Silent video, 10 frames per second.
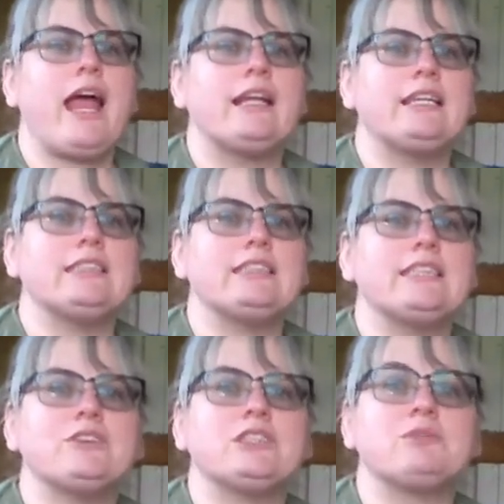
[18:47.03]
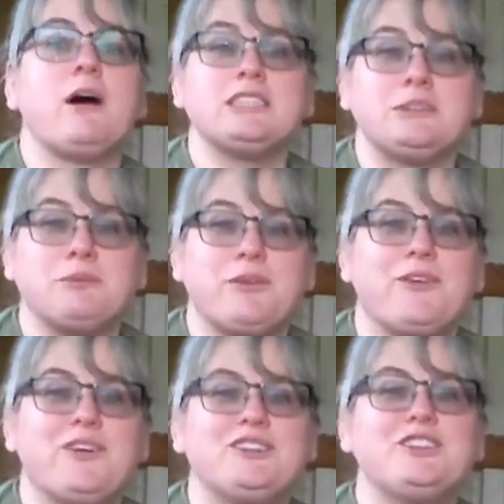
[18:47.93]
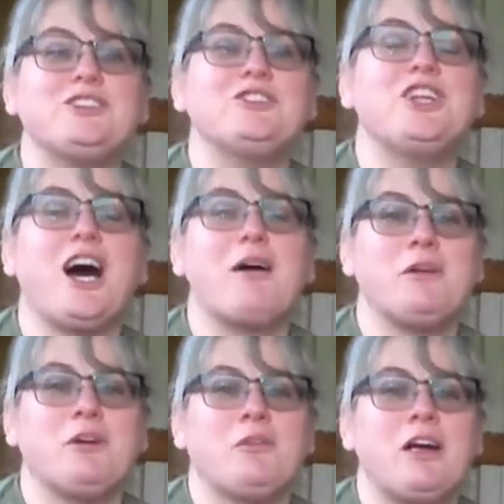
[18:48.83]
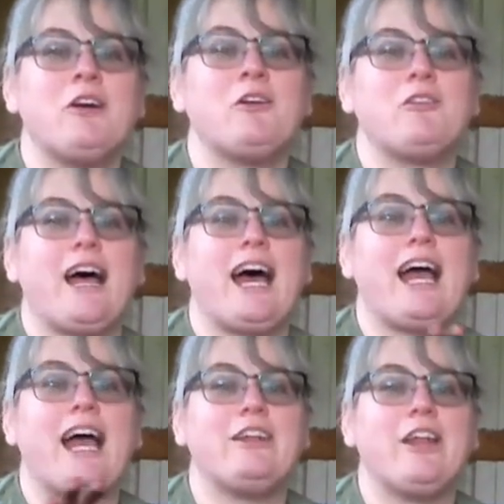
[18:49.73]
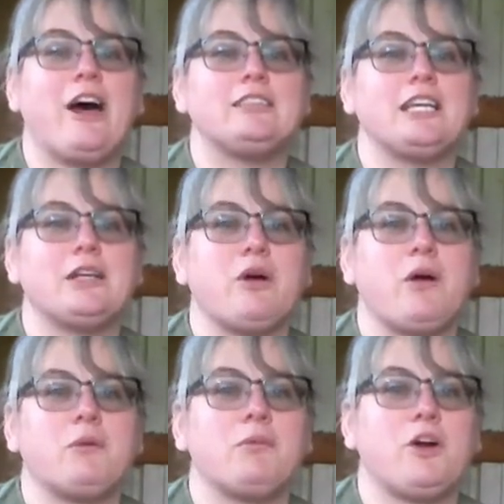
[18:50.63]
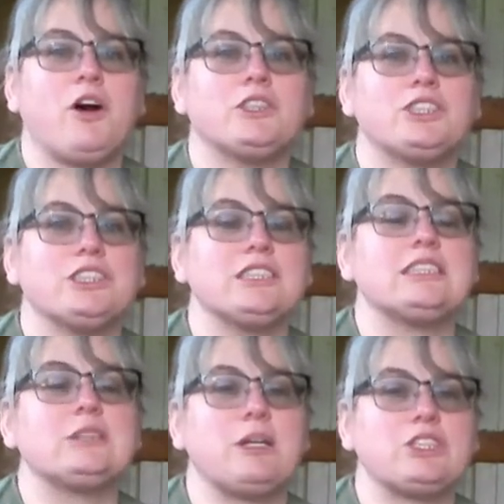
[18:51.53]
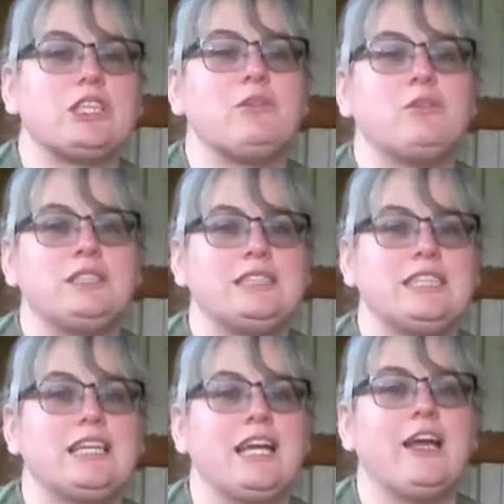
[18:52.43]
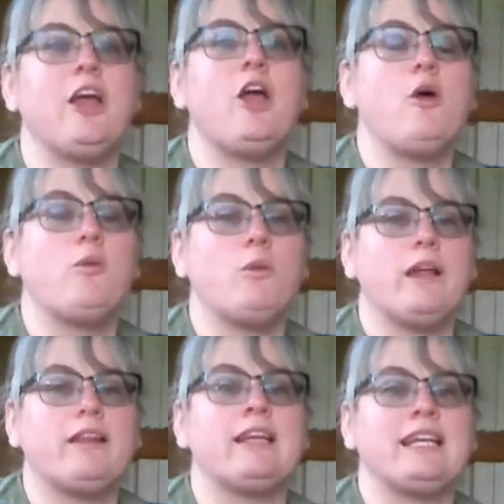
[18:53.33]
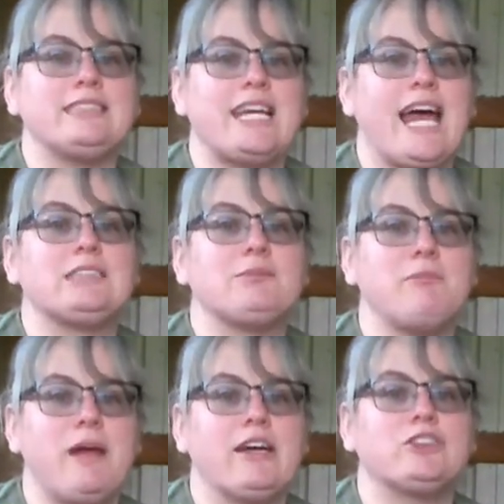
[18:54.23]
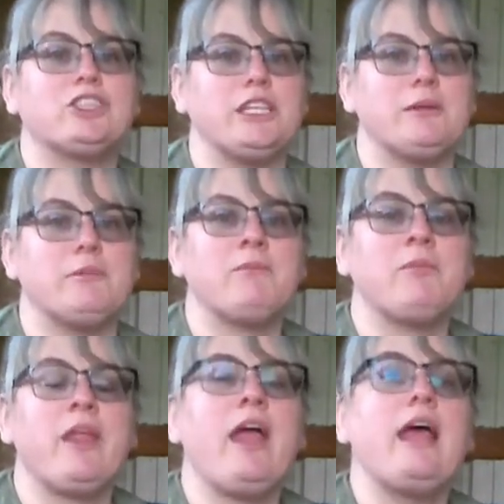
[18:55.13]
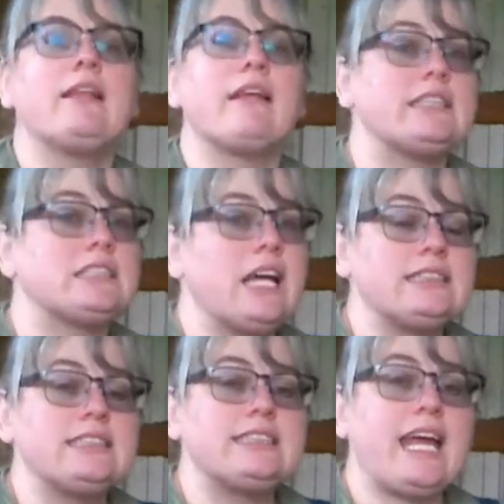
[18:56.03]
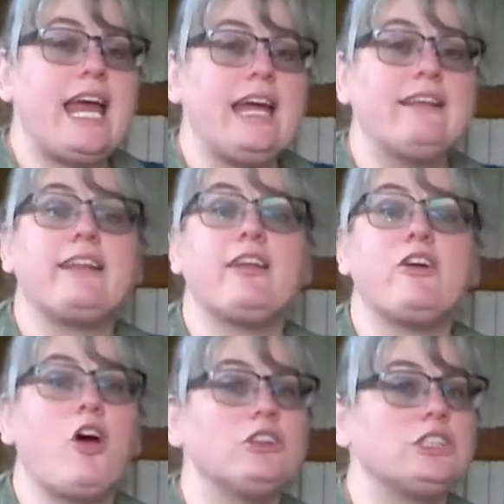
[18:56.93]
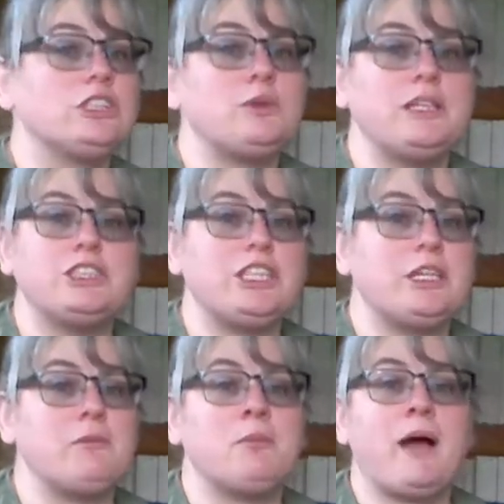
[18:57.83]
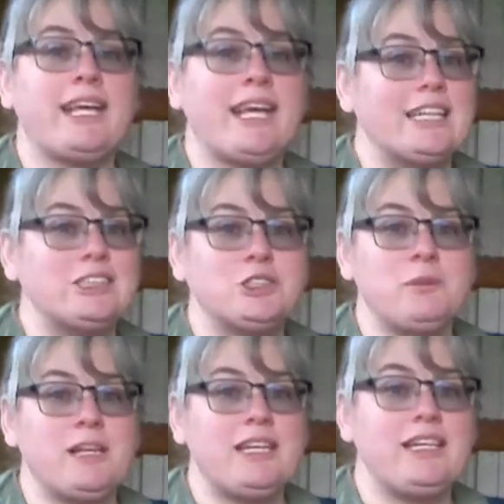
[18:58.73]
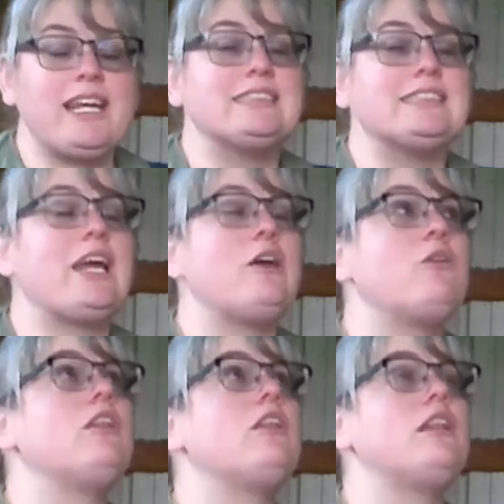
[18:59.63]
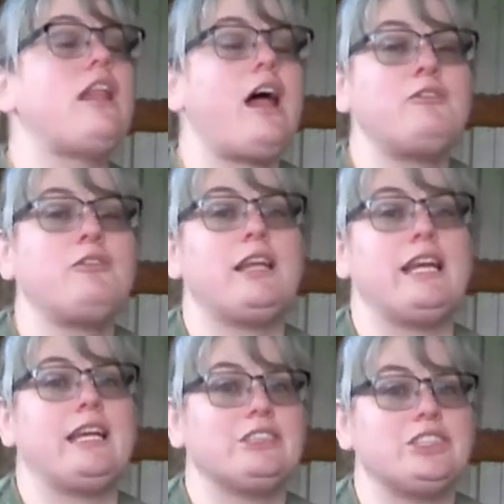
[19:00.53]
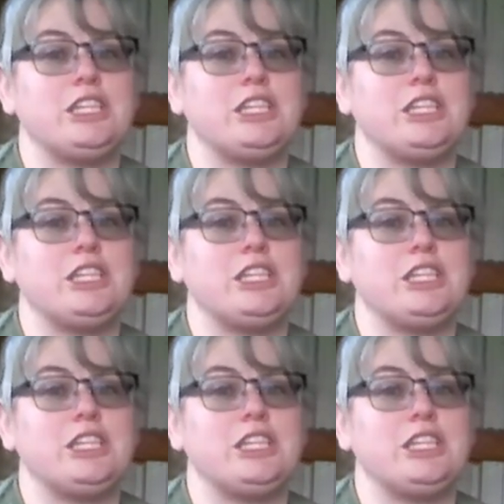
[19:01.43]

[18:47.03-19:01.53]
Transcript: And it is irresponsible to not be aware of that and not take proper precautions, especially when dealing with an intact male sheep. Now, that's not to say that there aren't sweet sheep. My castor bean is a lovely